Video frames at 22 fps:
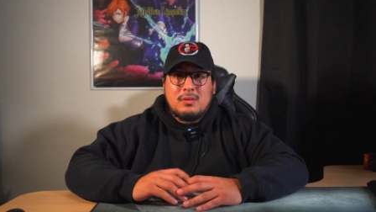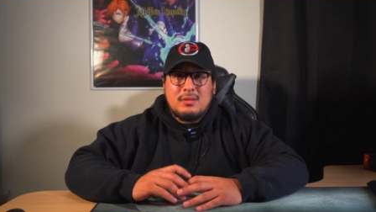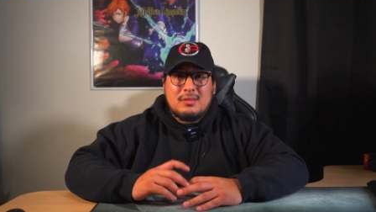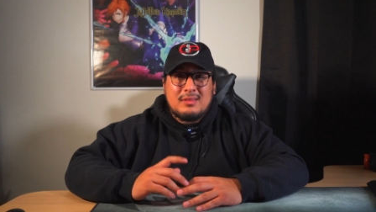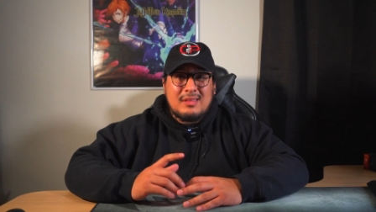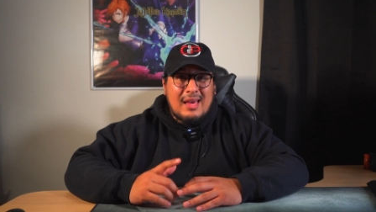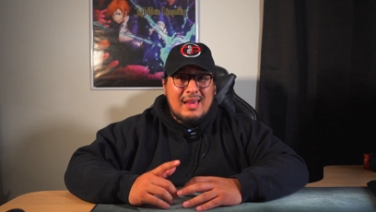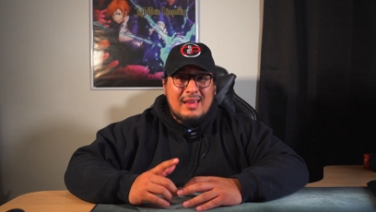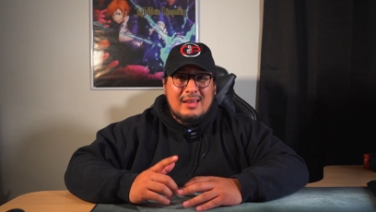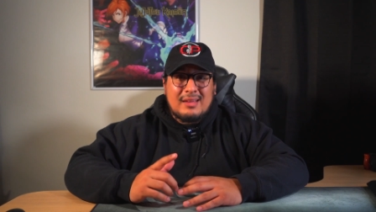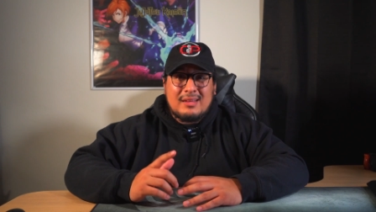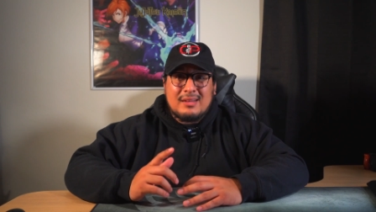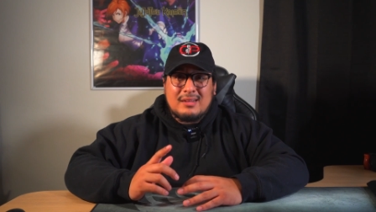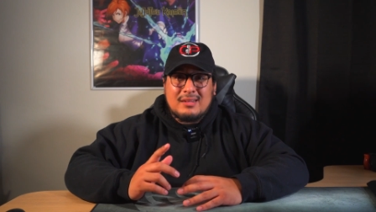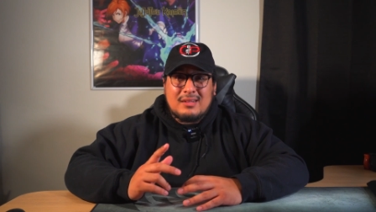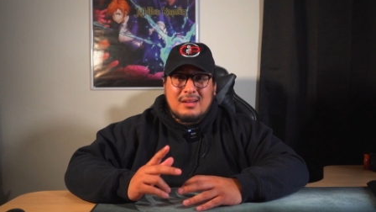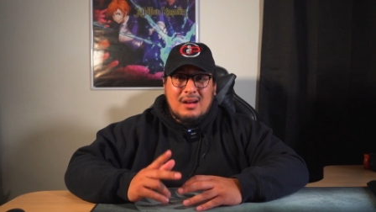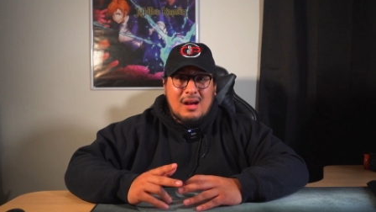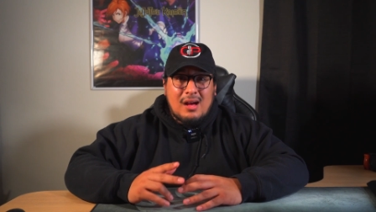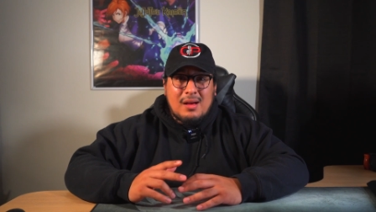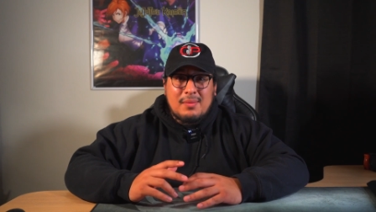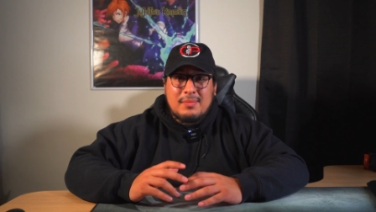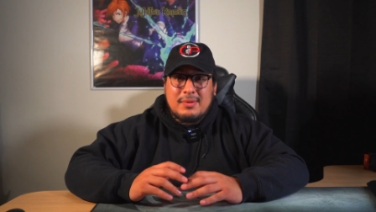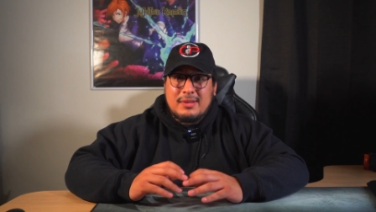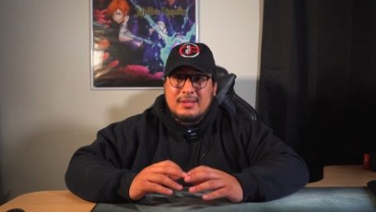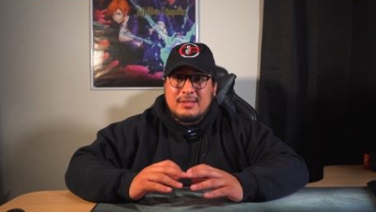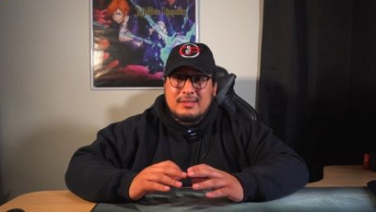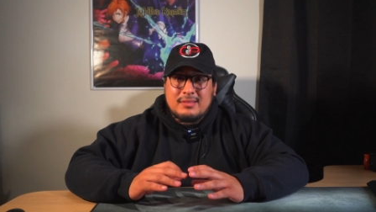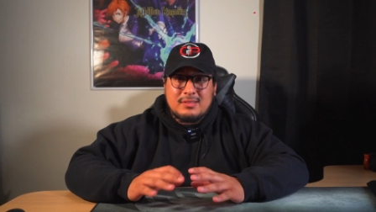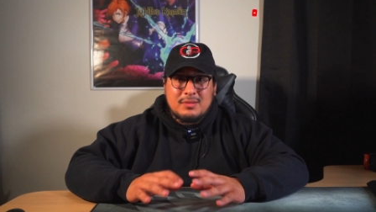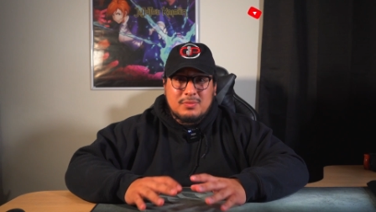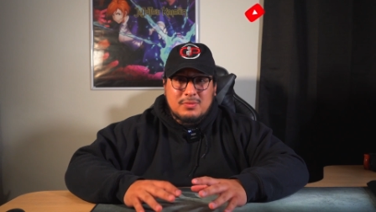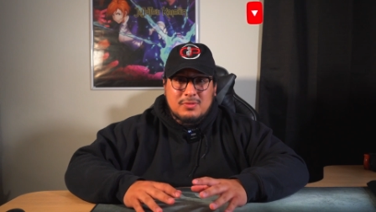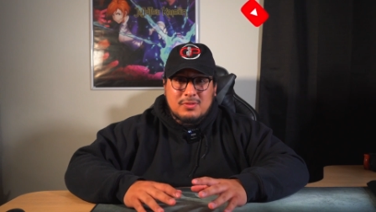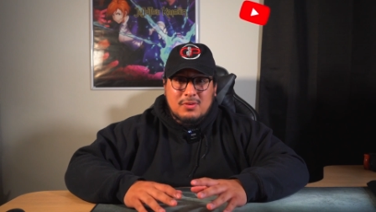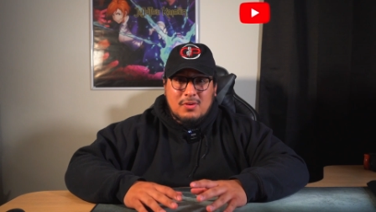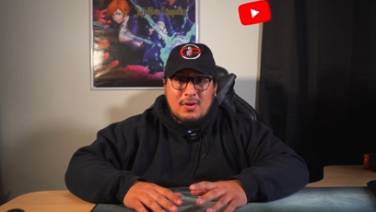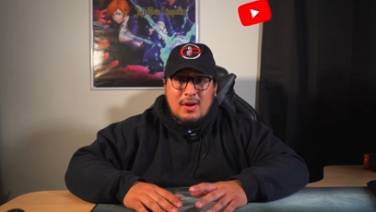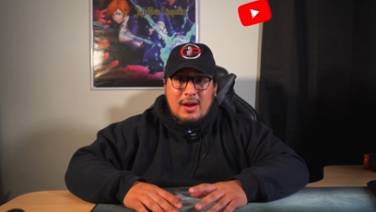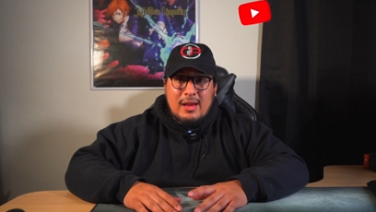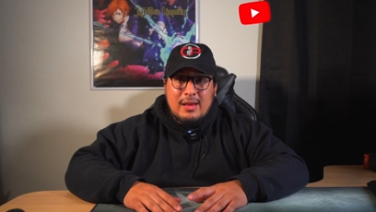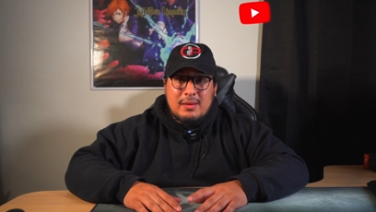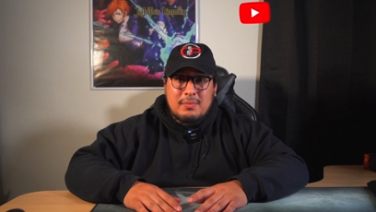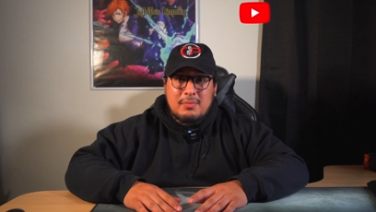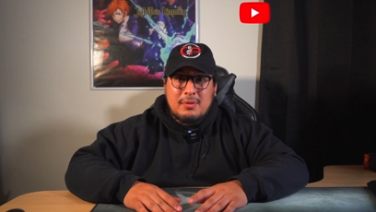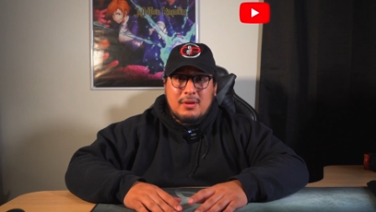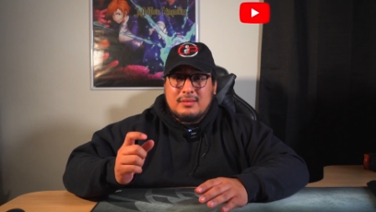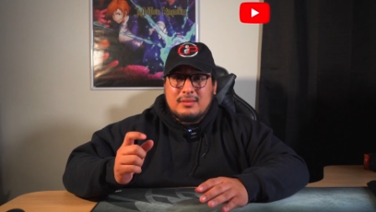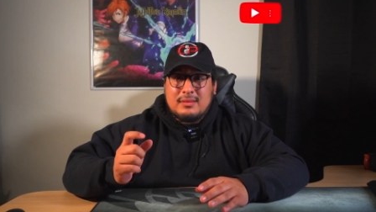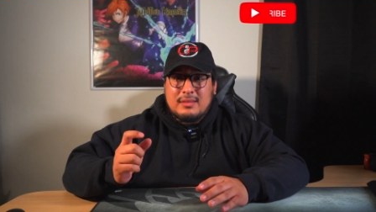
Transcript: like, comment, subscribe,